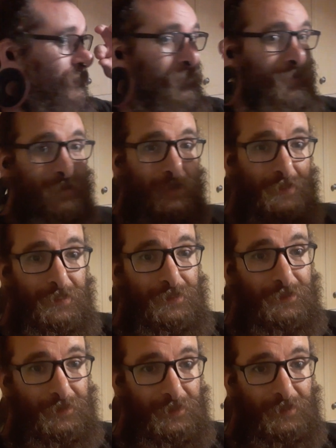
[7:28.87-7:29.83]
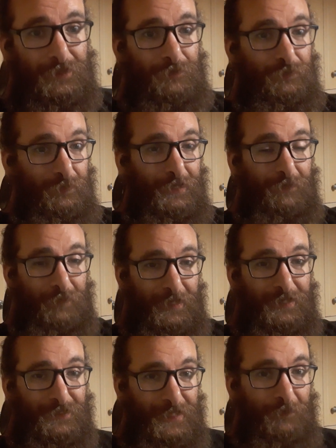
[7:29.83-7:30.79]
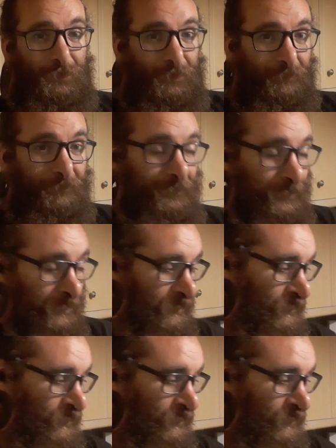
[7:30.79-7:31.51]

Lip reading: know it is a pretty big septum.